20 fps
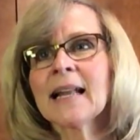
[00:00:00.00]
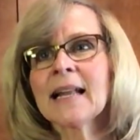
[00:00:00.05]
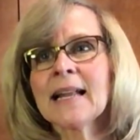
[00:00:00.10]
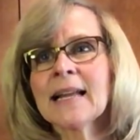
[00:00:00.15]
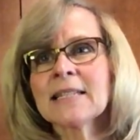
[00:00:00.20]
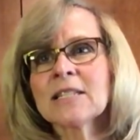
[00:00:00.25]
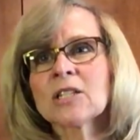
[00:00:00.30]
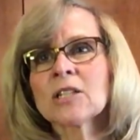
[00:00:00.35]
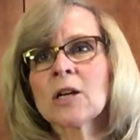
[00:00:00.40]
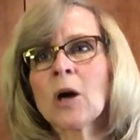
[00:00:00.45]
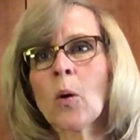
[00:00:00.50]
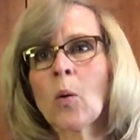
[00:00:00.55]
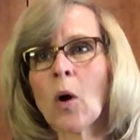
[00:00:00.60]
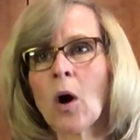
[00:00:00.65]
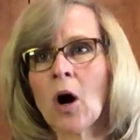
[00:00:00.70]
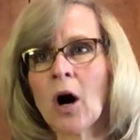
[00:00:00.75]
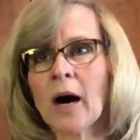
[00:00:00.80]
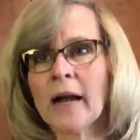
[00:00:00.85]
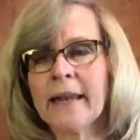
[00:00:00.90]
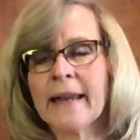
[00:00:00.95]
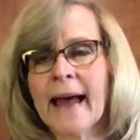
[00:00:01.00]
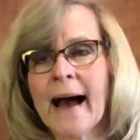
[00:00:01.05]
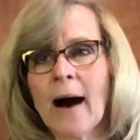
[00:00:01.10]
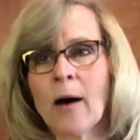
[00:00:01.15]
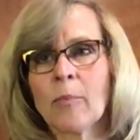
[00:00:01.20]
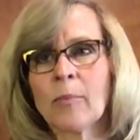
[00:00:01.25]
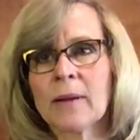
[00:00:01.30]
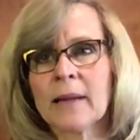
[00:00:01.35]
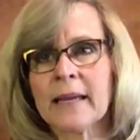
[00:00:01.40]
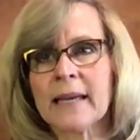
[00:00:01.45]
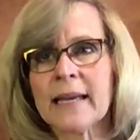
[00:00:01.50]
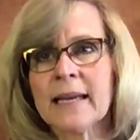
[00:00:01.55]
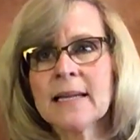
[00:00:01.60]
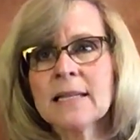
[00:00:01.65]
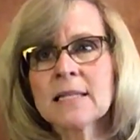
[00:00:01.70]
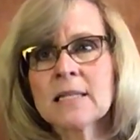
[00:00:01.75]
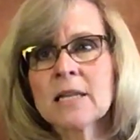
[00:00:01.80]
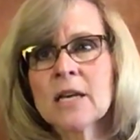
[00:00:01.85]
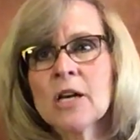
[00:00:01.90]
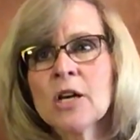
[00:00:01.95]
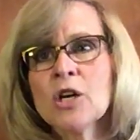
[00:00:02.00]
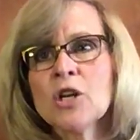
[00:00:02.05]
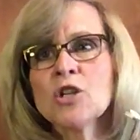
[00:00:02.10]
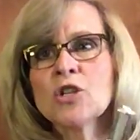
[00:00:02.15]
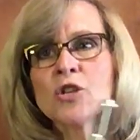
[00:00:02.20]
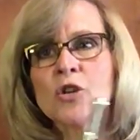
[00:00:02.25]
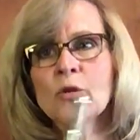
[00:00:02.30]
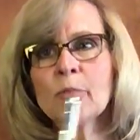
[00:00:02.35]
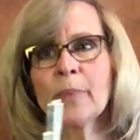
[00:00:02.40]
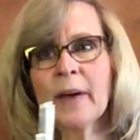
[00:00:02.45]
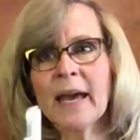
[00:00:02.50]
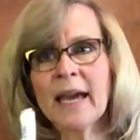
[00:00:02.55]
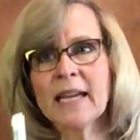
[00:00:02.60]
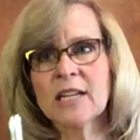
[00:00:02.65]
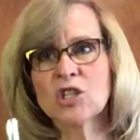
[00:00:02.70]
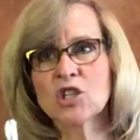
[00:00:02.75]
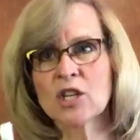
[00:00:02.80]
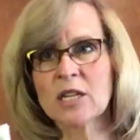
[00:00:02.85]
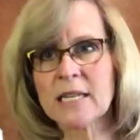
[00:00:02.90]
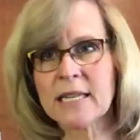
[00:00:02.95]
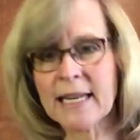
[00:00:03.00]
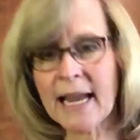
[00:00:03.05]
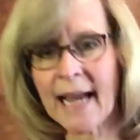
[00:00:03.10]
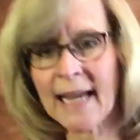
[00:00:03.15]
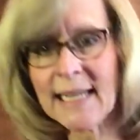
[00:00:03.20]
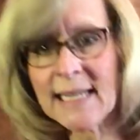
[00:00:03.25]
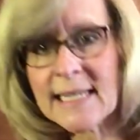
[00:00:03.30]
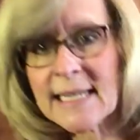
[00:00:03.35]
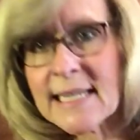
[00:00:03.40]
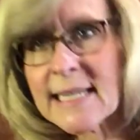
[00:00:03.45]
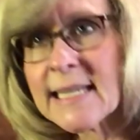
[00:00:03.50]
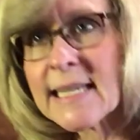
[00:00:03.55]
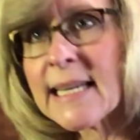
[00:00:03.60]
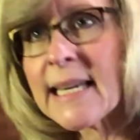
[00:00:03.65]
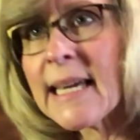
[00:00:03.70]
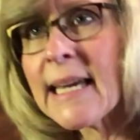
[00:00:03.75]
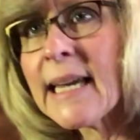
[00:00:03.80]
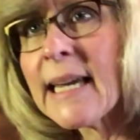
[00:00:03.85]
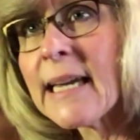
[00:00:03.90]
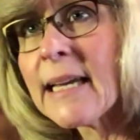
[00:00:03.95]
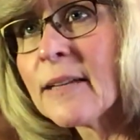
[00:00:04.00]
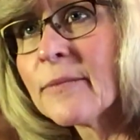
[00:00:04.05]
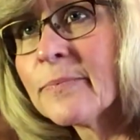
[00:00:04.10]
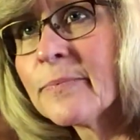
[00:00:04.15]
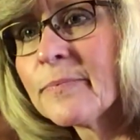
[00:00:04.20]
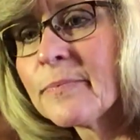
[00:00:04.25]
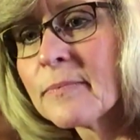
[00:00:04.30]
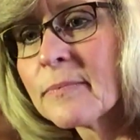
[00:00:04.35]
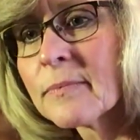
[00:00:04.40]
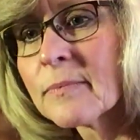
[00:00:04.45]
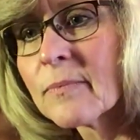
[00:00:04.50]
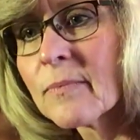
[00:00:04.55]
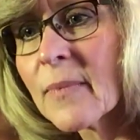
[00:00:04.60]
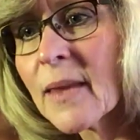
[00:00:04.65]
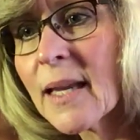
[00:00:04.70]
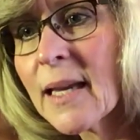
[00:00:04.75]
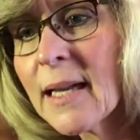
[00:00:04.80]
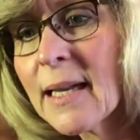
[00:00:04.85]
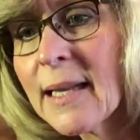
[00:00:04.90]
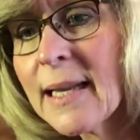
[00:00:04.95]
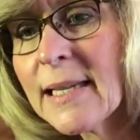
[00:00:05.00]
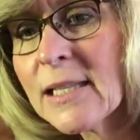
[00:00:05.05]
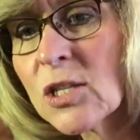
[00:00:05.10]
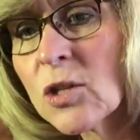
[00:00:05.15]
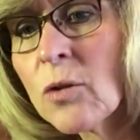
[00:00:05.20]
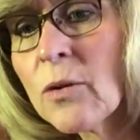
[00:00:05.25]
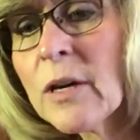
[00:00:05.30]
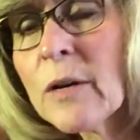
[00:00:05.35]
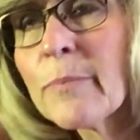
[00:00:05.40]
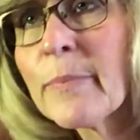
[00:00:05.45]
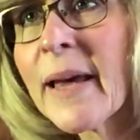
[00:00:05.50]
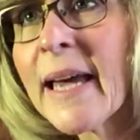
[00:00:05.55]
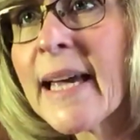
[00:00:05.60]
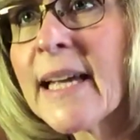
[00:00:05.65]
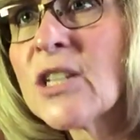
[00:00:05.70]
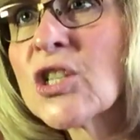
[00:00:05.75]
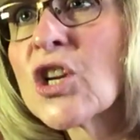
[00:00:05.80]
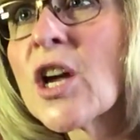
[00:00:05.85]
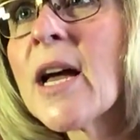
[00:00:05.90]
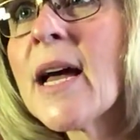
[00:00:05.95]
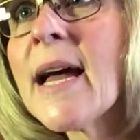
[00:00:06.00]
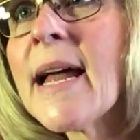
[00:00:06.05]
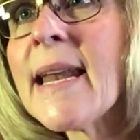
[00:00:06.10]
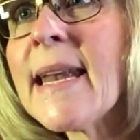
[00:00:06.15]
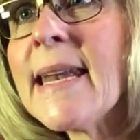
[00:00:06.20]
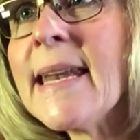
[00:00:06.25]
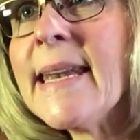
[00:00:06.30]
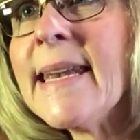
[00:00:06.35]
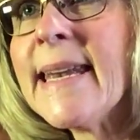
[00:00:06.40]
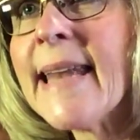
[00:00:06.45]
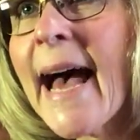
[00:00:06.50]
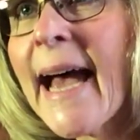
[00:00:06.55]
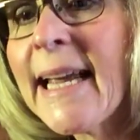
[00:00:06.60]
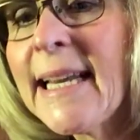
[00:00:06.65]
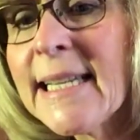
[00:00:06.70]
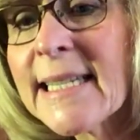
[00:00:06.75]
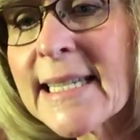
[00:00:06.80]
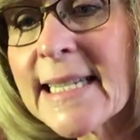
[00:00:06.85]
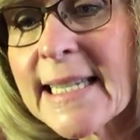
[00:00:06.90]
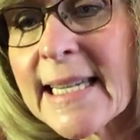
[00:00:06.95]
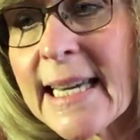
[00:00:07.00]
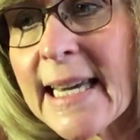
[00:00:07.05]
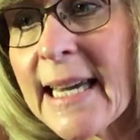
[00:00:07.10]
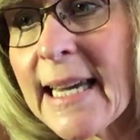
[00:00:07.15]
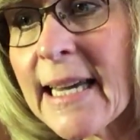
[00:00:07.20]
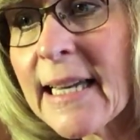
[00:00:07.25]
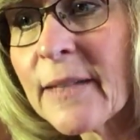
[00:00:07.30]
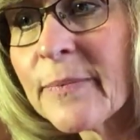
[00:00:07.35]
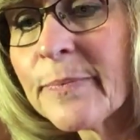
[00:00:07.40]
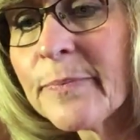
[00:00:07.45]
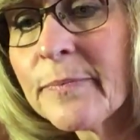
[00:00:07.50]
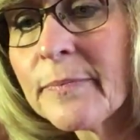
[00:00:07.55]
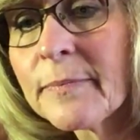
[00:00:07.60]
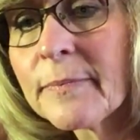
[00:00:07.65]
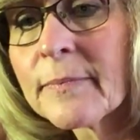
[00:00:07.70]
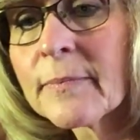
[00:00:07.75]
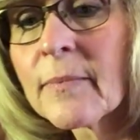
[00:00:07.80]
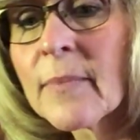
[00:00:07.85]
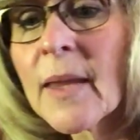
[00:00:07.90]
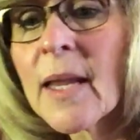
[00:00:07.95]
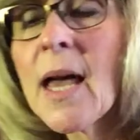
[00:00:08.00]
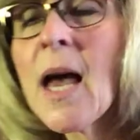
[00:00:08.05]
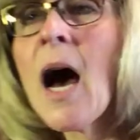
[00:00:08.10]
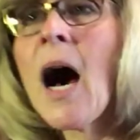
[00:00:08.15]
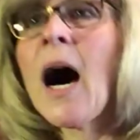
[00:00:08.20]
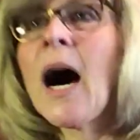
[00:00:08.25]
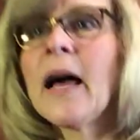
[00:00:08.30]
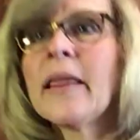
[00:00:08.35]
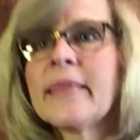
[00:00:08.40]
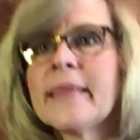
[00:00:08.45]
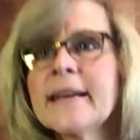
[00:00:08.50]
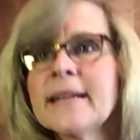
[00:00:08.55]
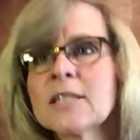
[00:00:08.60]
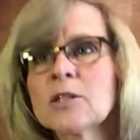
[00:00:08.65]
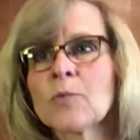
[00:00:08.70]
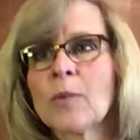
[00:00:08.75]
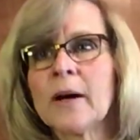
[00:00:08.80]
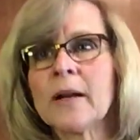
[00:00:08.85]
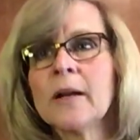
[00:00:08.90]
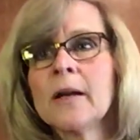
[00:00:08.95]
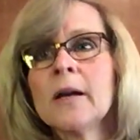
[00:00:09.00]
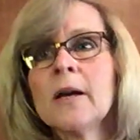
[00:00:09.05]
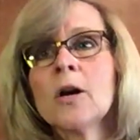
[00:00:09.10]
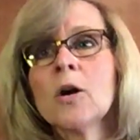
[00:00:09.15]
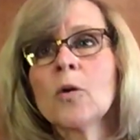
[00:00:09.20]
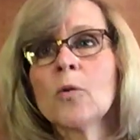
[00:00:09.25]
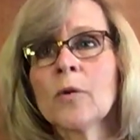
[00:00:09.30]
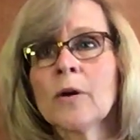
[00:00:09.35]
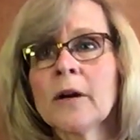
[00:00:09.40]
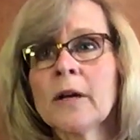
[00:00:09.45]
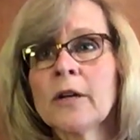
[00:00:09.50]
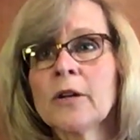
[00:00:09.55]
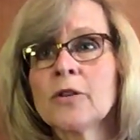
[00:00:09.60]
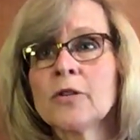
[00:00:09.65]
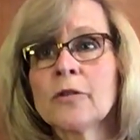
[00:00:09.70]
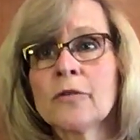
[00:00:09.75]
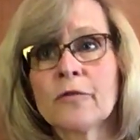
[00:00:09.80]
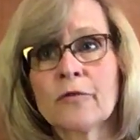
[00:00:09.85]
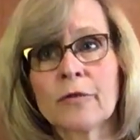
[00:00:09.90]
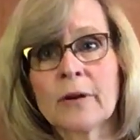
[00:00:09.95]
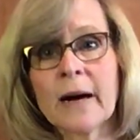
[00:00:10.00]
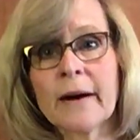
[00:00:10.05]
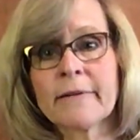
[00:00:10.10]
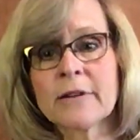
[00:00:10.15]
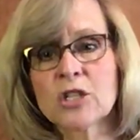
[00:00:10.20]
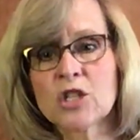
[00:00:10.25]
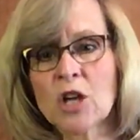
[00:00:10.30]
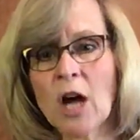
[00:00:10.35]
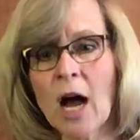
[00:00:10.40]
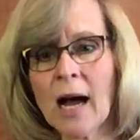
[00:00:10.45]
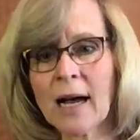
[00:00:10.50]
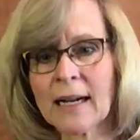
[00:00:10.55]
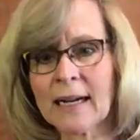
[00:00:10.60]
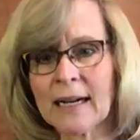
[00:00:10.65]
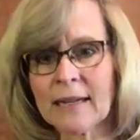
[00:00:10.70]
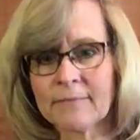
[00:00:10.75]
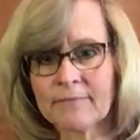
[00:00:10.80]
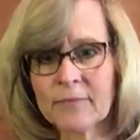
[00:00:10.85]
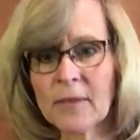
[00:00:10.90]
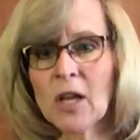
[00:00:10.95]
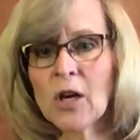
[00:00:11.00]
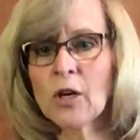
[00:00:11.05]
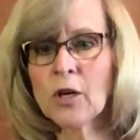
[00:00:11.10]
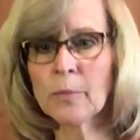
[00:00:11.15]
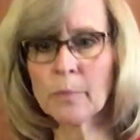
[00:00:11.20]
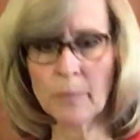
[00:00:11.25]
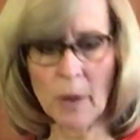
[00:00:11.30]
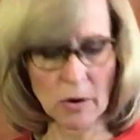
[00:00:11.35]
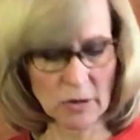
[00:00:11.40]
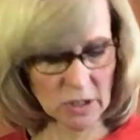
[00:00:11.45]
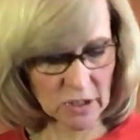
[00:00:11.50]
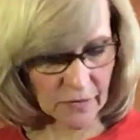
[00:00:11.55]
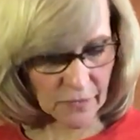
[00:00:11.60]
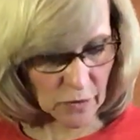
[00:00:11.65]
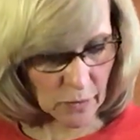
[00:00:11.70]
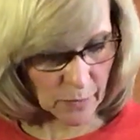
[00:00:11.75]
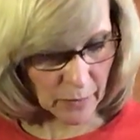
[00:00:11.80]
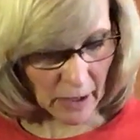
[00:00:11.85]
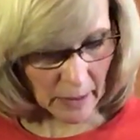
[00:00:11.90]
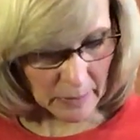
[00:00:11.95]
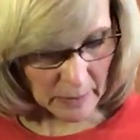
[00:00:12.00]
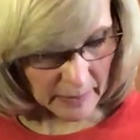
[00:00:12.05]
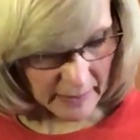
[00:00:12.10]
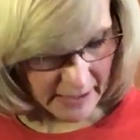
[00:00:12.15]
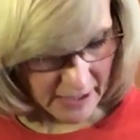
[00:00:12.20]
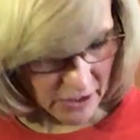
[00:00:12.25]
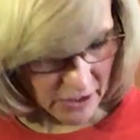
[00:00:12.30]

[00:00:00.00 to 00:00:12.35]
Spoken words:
Let's go on now, please, to page 19. Let's look at page 19. On this one, we're going to do Frere Jacques. Most of you probably